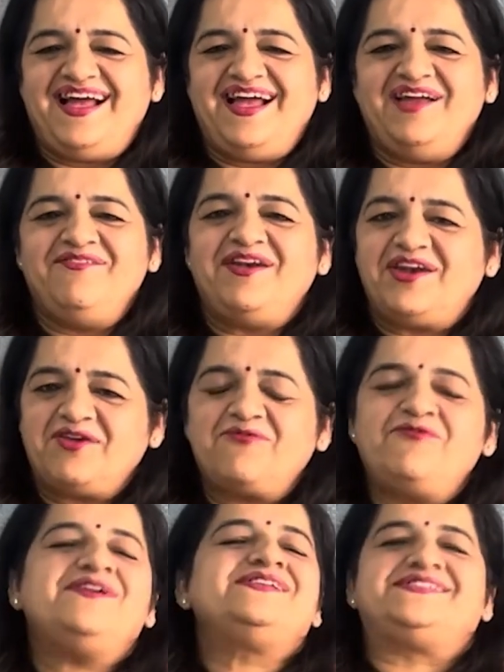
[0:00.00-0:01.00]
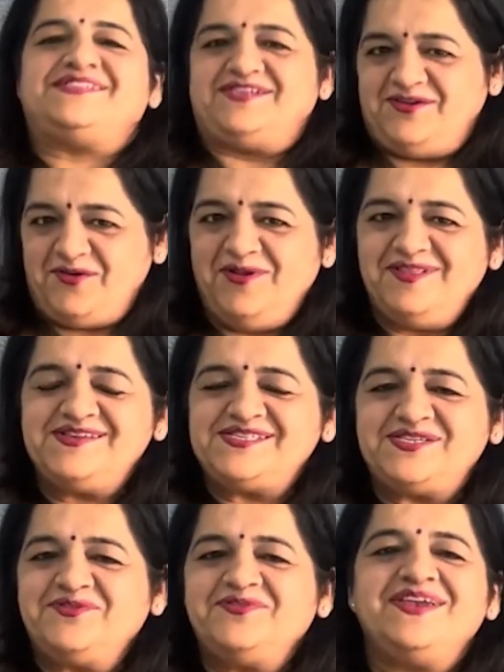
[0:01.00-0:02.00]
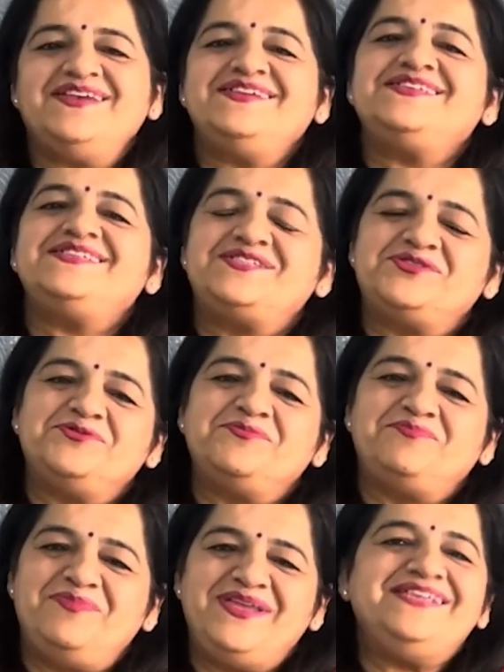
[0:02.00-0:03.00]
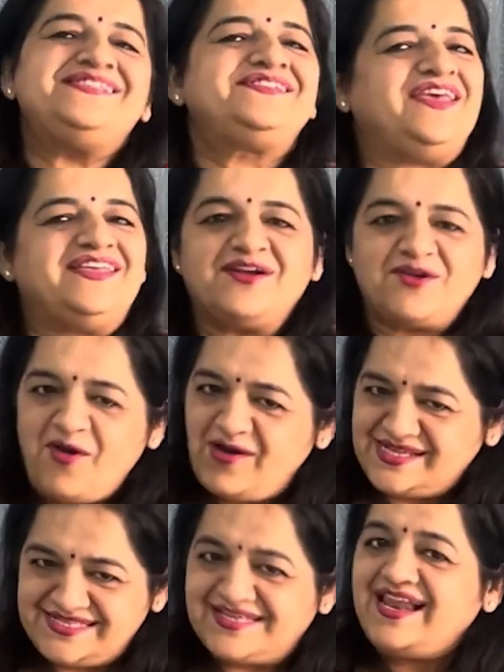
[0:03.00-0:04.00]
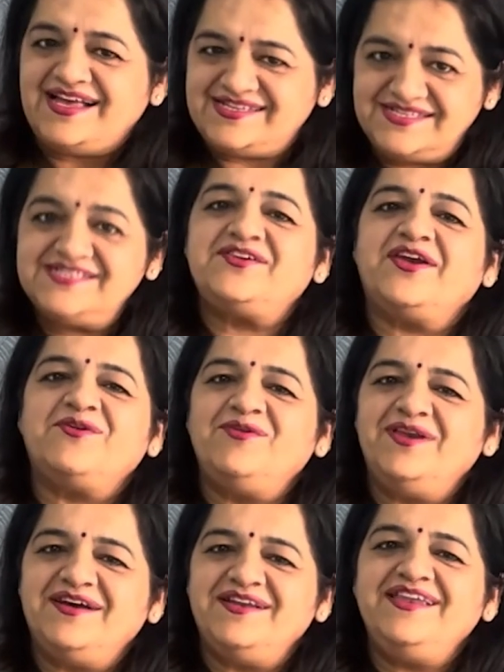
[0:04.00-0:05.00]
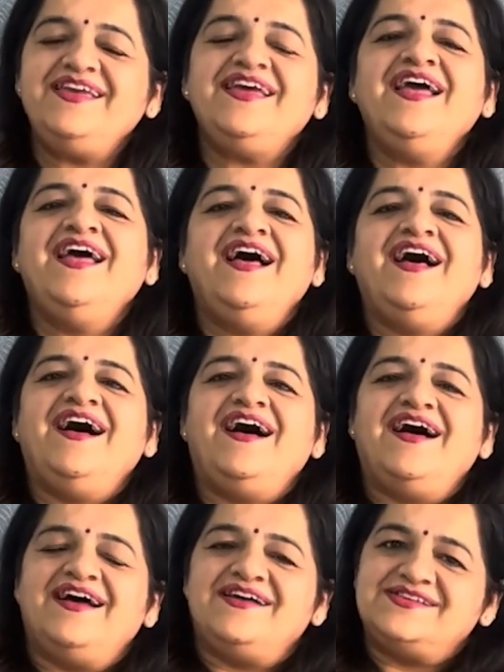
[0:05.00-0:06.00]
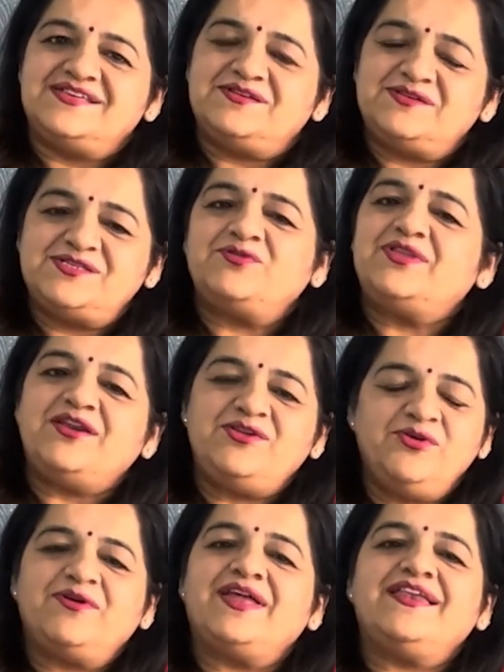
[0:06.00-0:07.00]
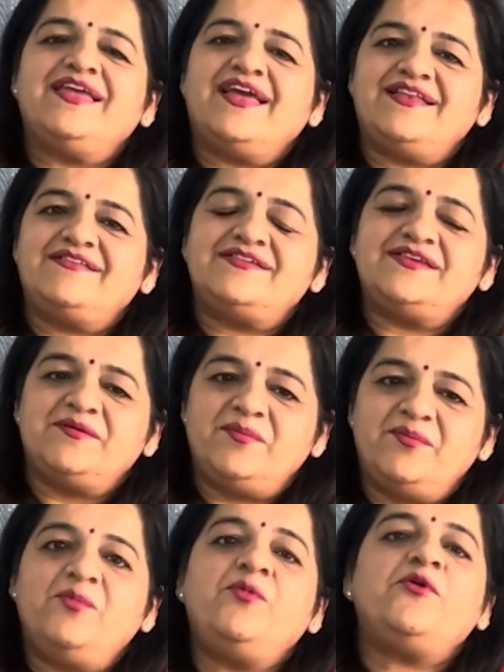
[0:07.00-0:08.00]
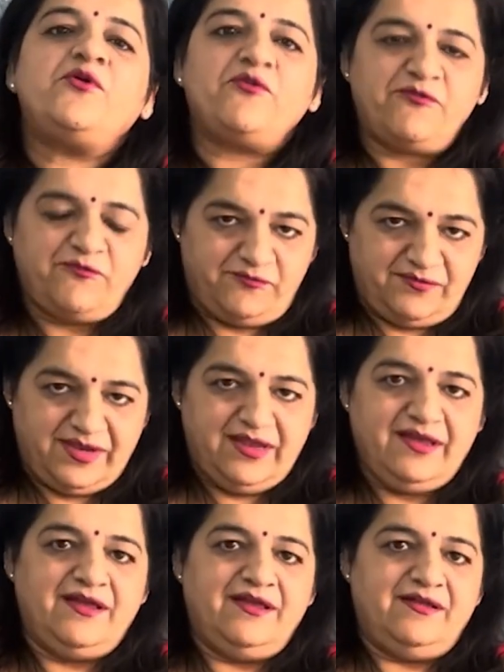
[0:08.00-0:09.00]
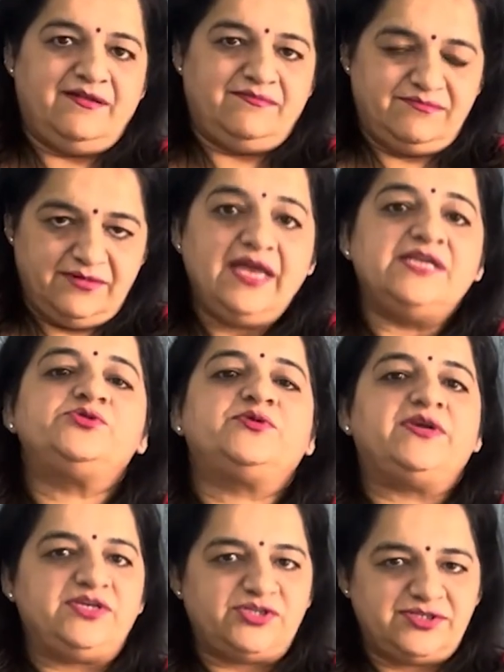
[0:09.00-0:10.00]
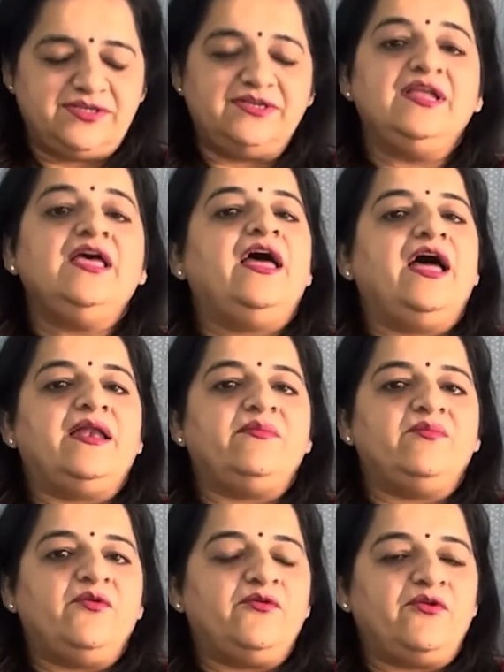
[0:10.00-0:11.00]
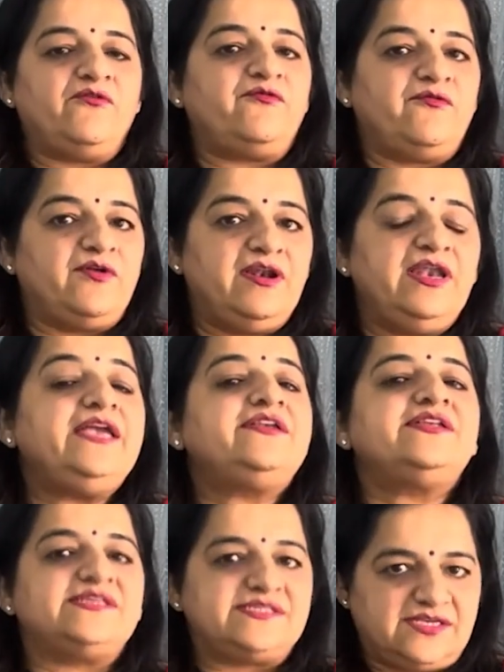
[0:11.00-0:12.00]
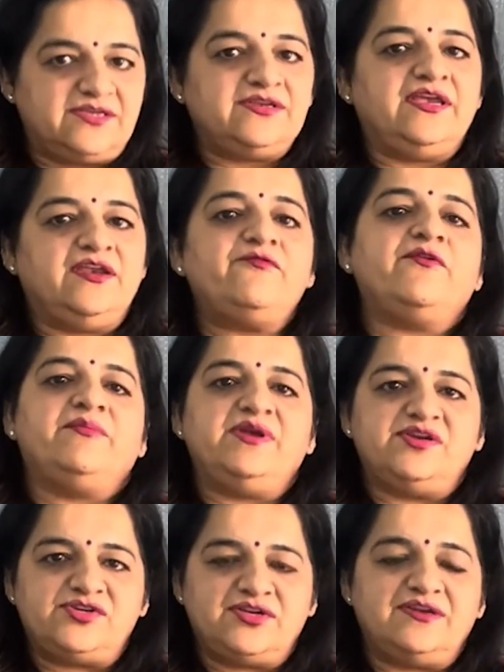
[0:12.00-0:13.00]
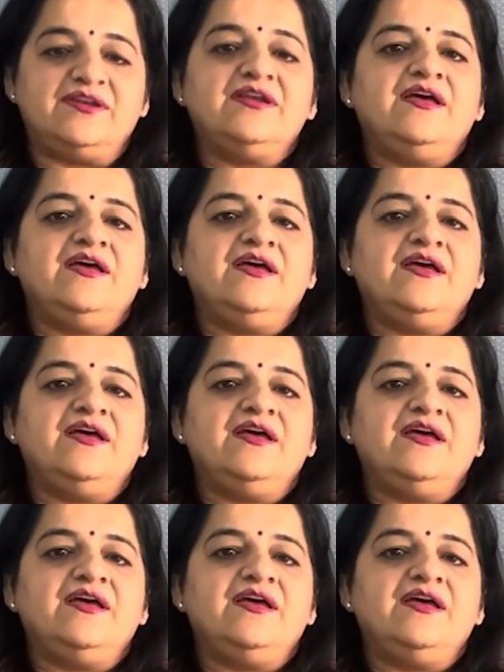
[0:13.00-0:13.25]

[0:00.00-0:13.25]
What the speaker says: I will request all the students to please take the classes regularly so that you can get more of education and more of latest information.